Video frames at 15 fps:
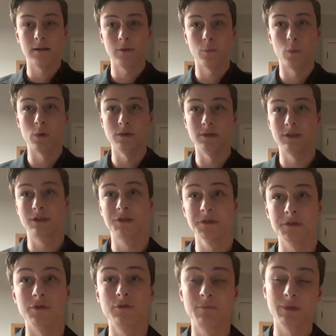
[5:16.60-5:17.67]
was
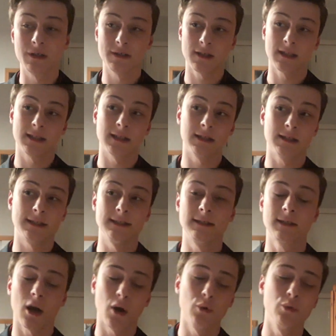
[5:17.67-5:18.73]
good because I think she
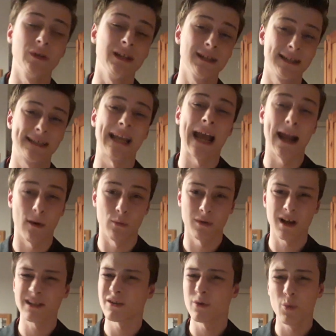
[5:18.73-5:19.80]
toned it down.
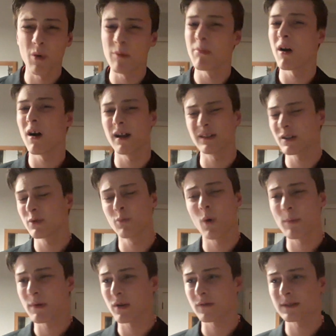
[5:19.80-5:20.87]
I don't know why, but I
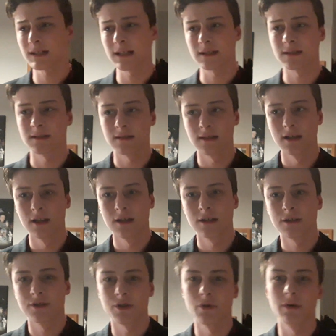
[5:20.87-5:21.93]
got the sense that
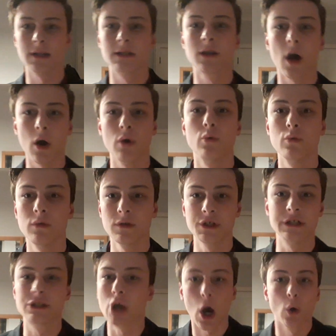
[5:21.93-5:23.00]
Jodie
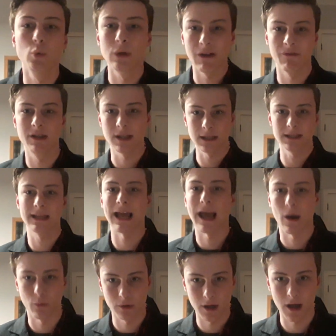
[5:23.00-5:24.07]
toned everything
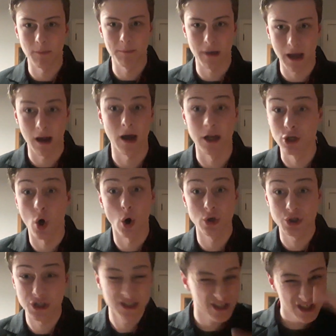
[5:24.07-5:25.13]
down a
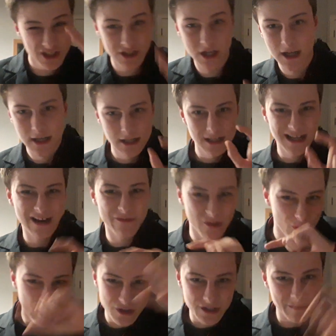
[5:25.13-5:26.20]
notch. She'd
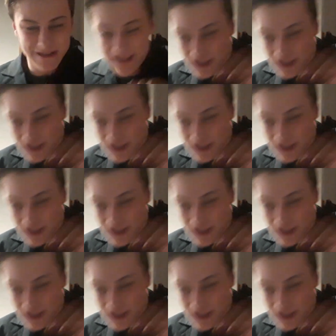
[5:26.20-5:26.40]
been